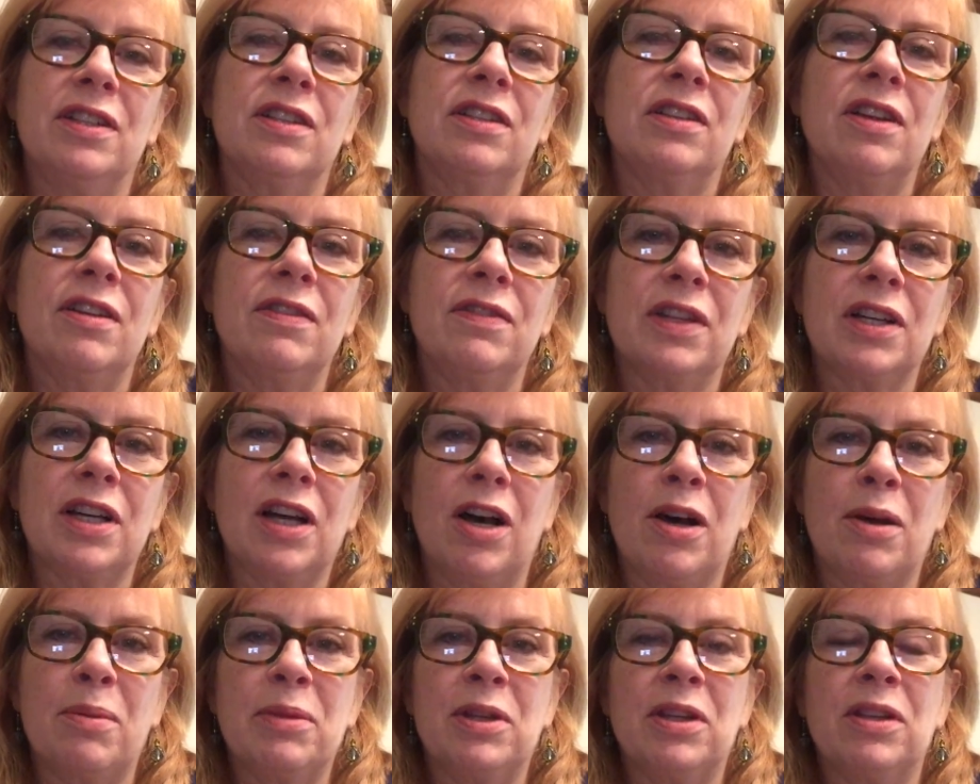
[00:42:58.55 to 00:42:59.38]
Love the
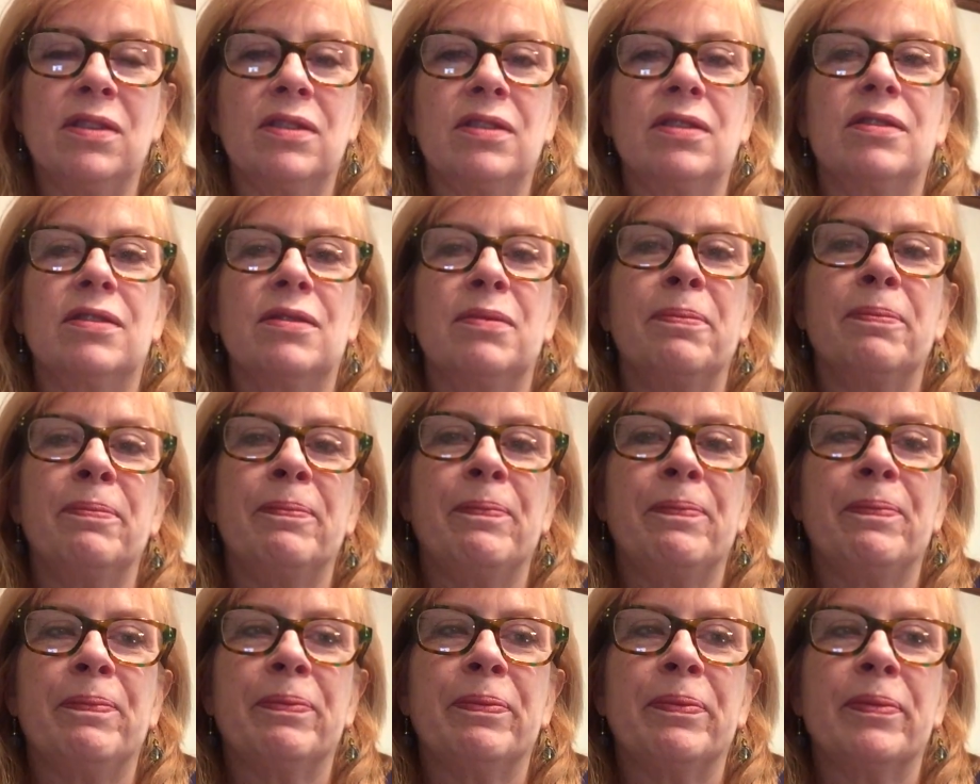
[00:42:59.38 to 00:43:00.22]
comments.
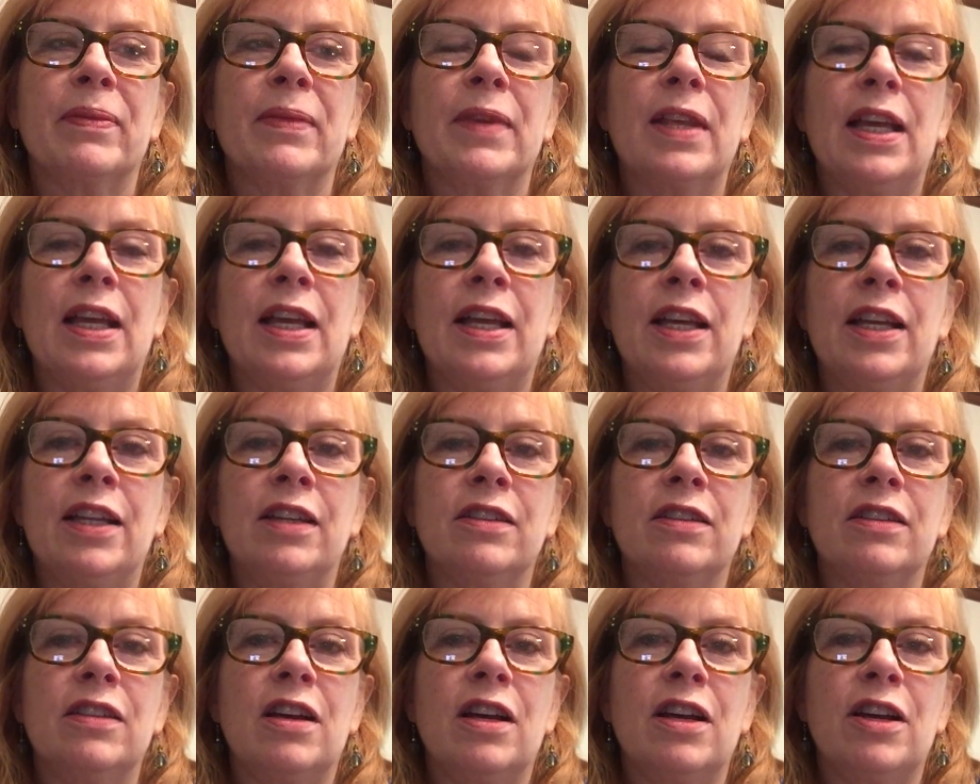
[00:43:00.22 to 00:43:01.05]

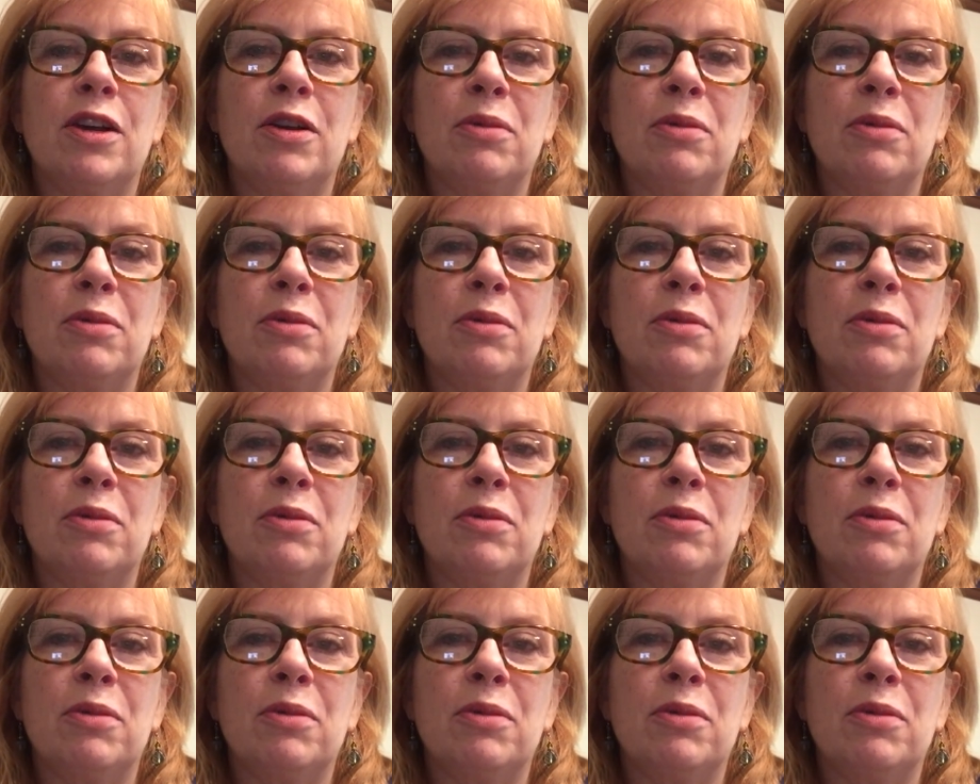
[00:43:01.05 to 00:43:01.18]
And I